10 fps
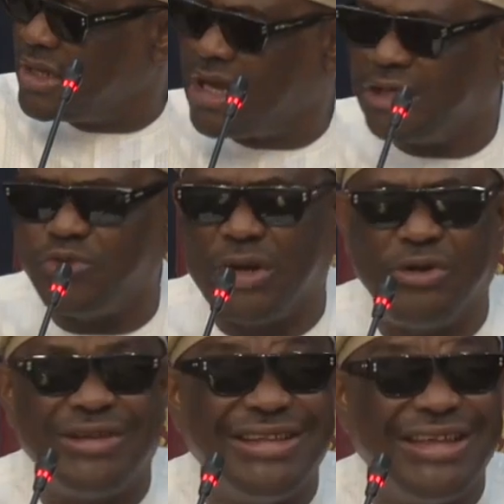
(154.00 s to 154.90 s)
that we're
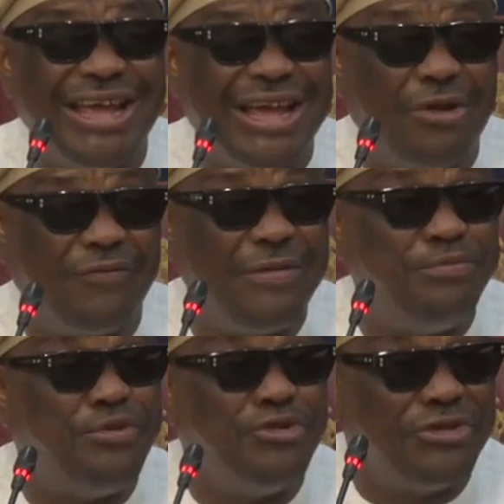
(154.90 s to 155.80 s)
not in the era of
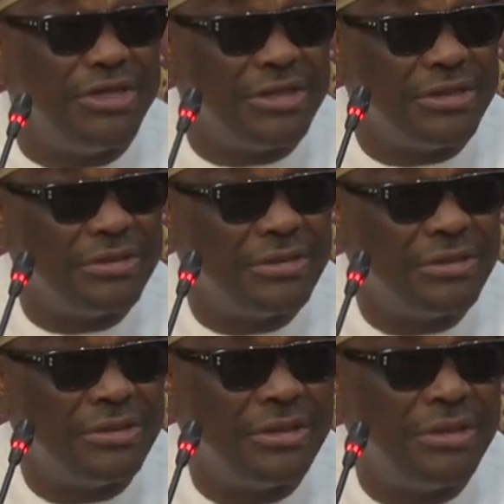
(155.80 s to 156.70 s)
impunity.
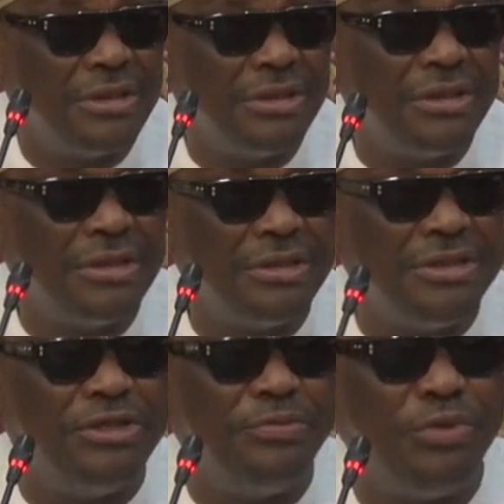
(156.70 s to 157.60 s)

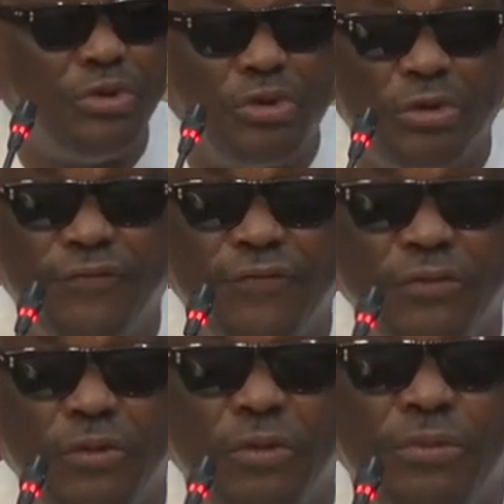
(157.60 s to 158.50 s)
There's a period of
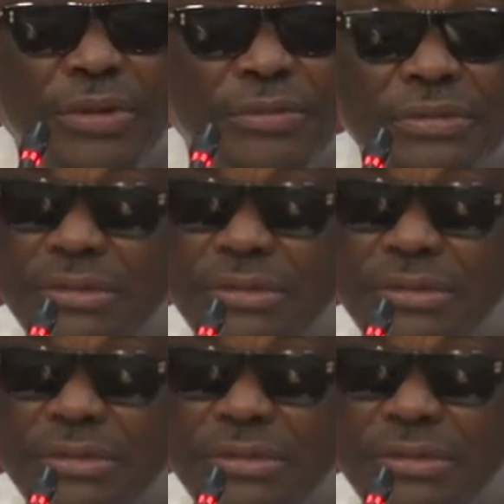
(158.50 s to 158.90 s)
obeying